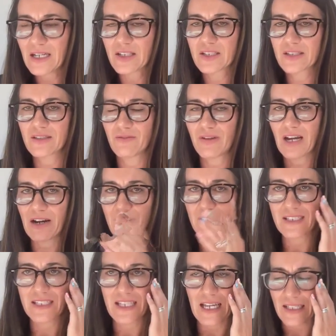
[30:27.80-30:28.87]
to the
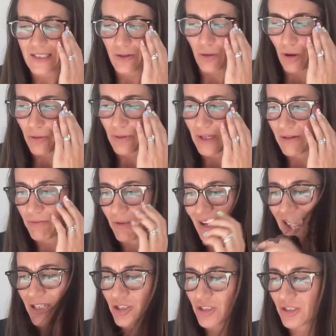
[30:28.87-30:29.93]
various tests, not only in
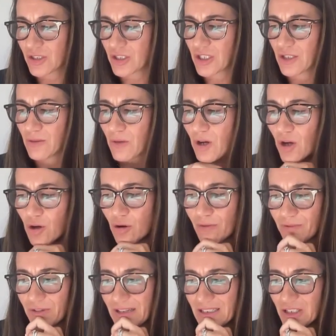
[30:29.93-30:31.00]
relation to
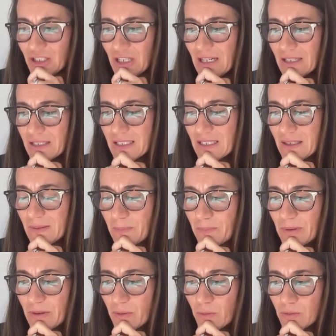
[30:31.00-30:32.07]
confidentiality,
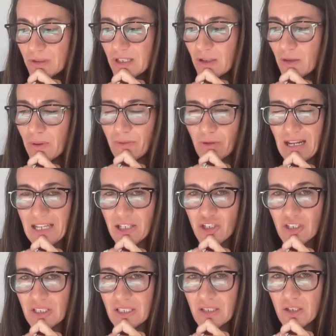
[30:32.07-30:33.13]
but also in
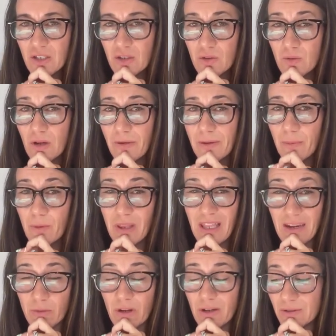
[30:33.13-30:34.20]
relation to going
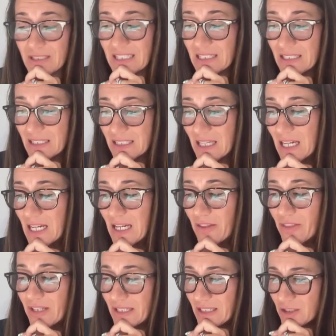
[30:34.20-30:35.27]
without notice,
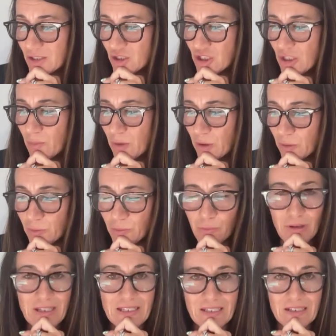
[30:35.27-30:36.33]
the need to show a good
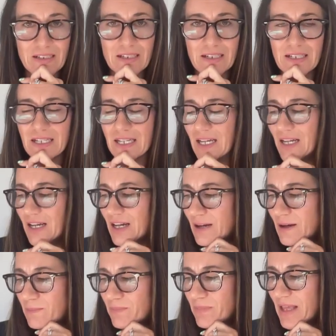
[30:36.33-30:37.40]
reason.
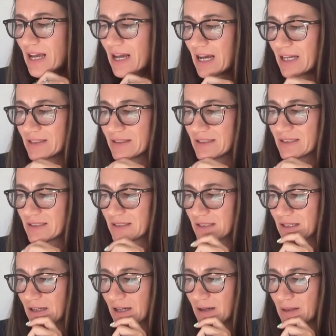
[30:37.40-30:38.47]
And
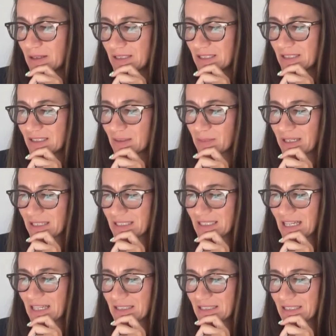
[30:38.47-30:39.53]
to some
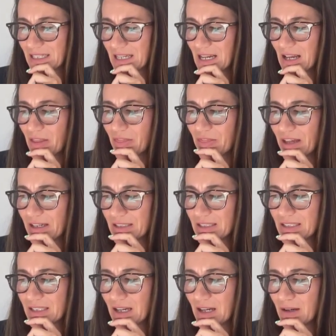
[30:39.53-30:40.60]
extent,
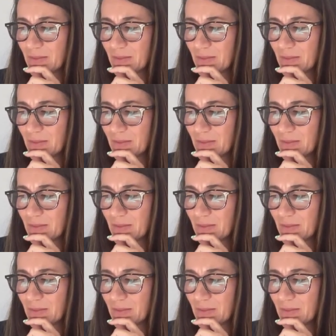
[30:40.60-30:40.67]
that